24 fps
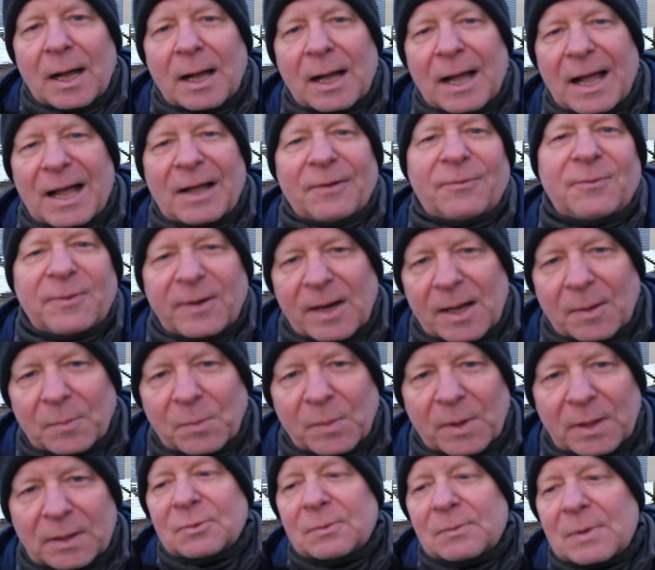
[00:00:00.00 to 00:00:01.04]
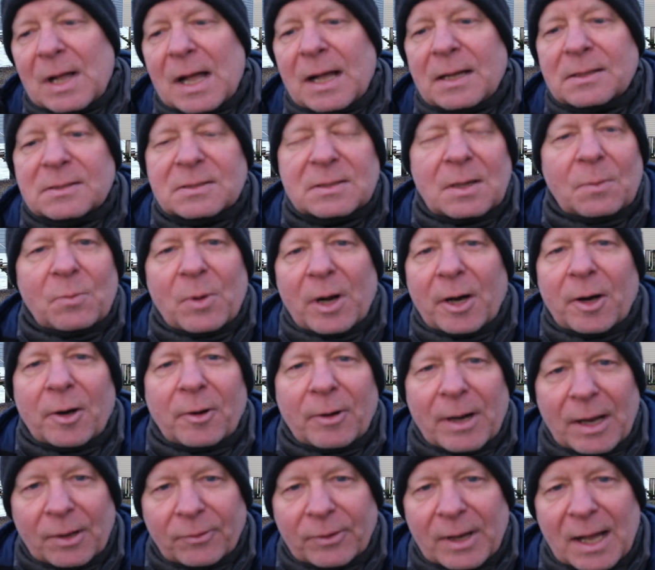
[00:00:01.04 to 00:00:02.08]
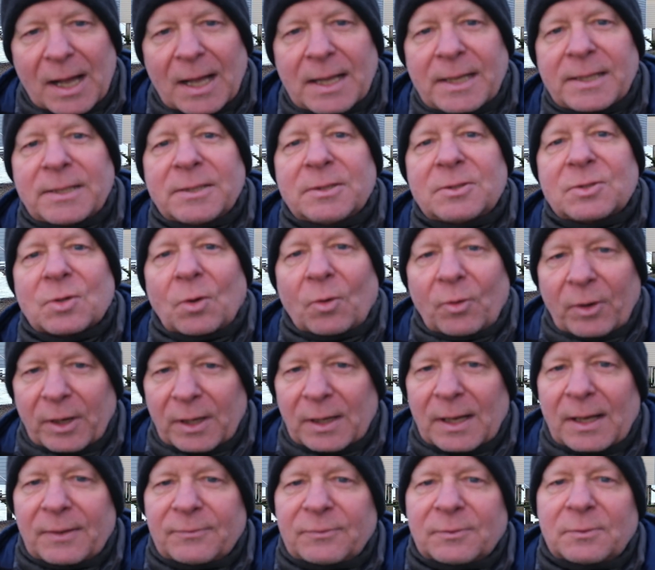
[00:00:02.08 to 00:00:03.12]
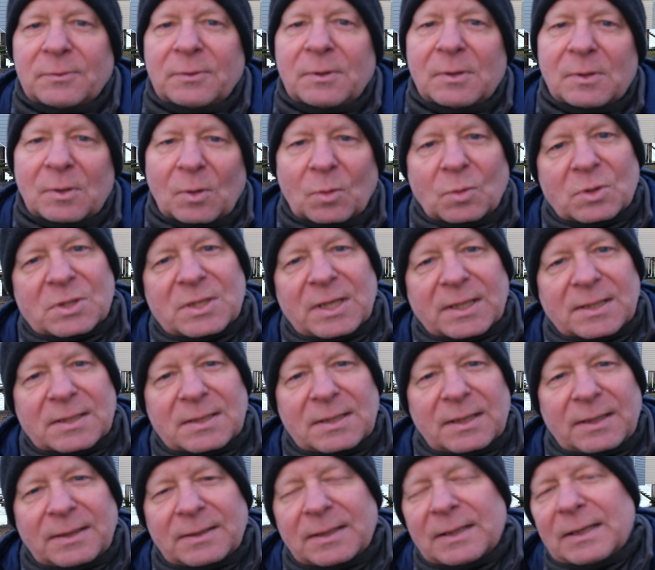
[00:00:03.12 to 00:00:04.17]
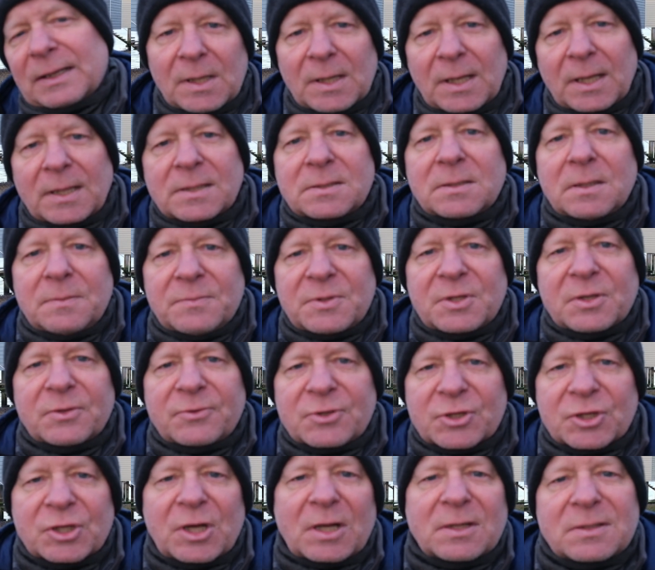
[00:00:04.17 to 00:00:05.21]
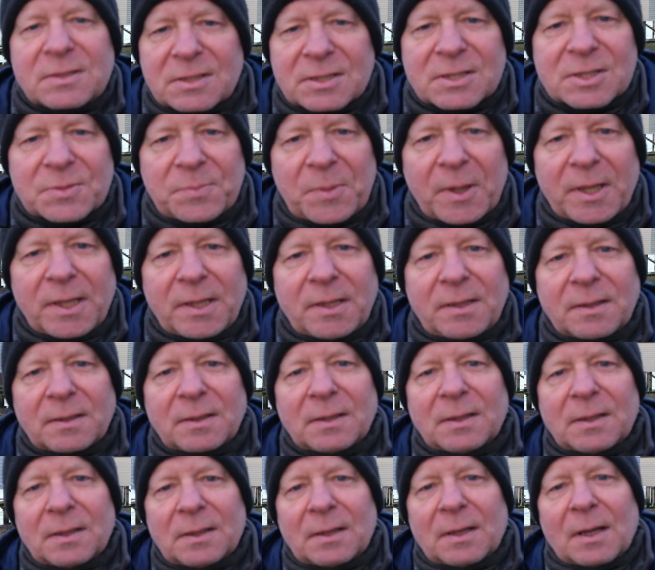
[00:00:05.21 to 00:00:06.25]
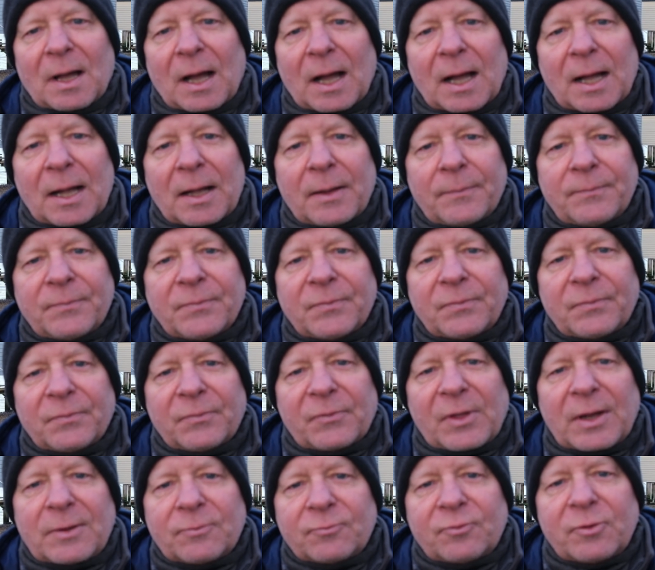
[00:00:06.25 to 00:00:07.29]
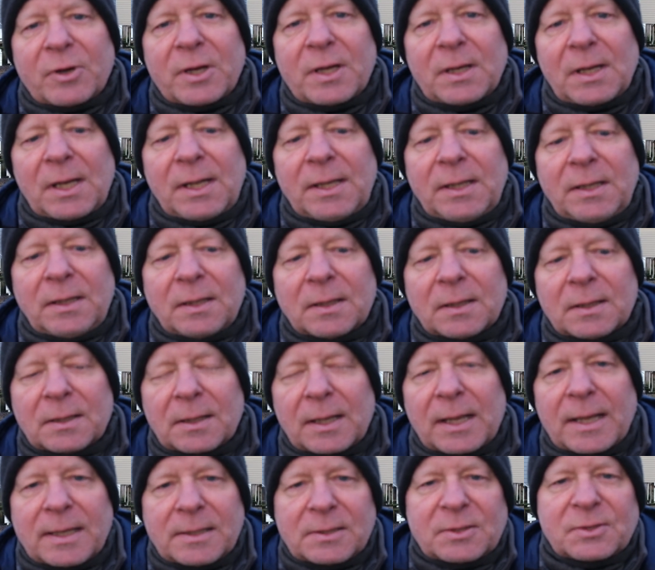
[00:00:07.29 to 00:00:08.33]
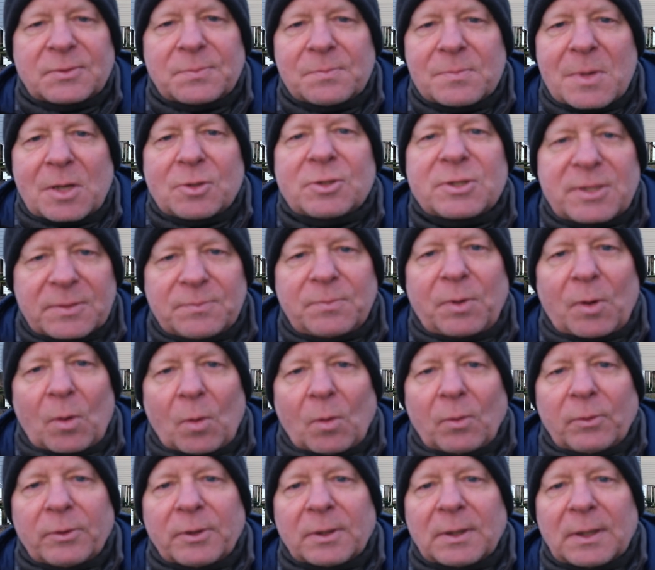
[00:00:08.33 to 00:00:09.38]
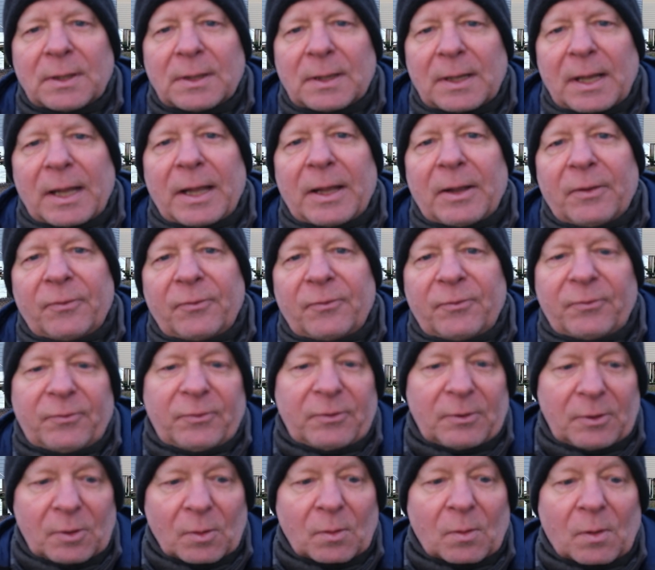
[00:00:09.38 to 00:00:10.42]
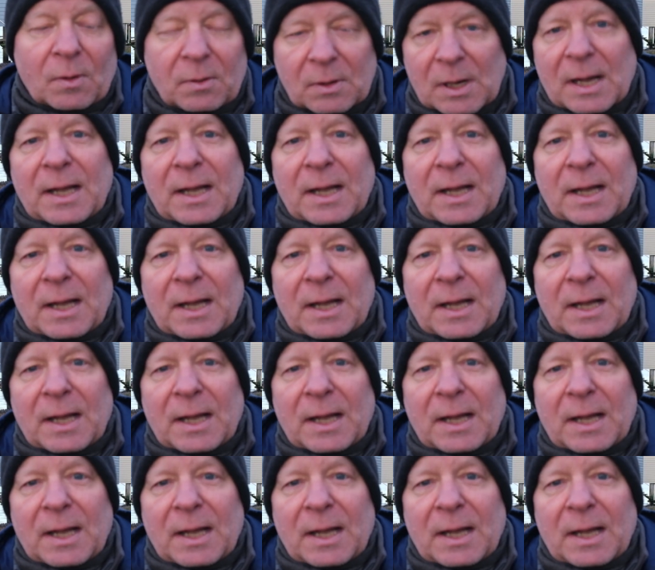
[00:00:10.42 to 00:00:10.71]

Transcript: F number, somewhere around 8 or 11 or 16. In terms of shutter speed, that really is most important if you're